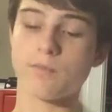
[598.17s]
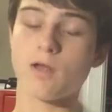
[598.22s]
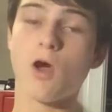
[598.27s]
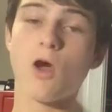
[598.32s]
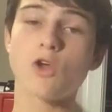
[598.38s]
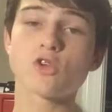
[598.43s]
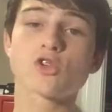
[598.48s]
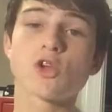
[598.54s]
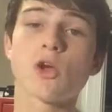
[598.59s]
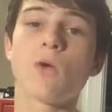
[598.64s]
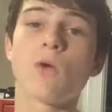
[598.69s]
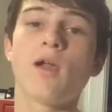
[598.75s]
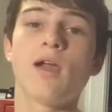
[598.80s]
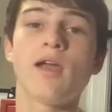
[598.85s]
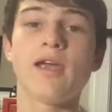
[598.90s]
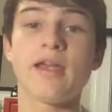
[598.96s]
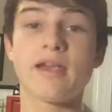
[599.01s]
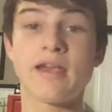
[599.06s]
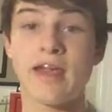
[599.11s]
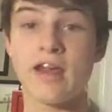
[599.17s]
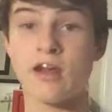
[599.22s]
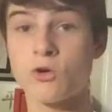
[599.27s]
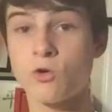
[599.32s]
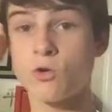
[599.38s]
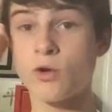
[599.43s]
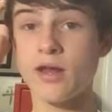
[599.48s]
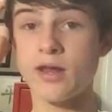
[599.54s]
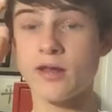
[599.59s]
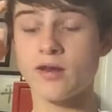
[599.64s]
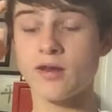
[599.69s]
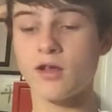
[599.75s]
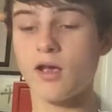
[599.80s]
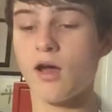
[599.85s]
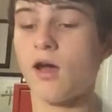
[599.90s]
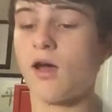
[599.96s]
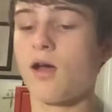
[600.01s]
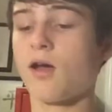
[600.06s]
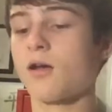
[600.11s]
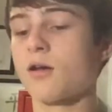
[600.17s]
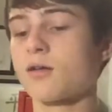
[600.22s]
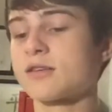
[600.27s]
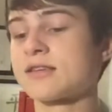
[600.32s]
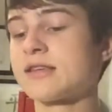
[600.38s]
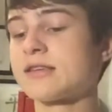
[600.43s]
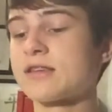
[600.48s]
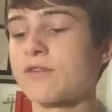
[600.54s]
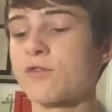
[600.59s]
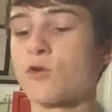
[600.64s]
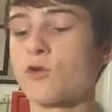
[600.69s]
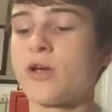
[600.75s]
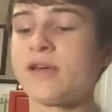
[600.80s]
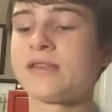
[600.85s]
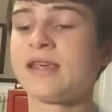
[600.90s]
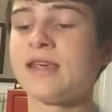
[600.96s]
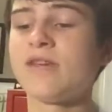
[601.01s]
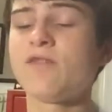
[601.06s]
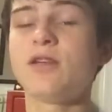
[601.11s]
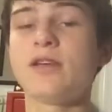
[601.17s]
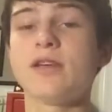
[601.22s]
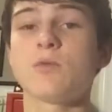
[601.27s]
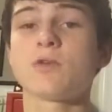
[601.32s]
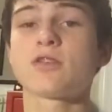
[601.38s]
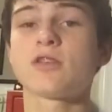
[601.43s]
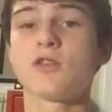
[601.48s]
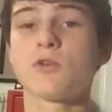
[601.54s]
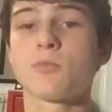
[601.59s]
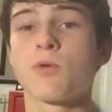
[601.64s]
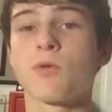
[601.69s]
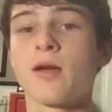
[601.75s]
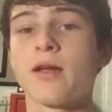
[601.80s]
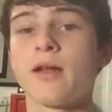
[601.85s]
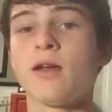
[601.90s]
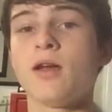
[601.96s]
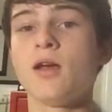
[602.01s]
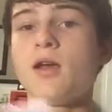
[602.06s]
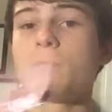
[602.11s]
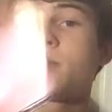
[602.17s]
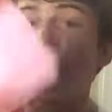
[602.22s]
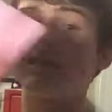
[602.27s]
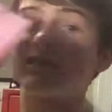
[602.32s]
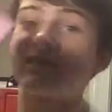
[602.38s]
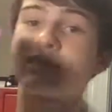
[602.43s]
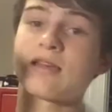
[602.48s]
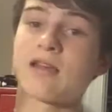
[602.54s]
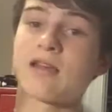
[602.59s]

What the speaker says: Also, it can create a sense of creativity within your brain because it's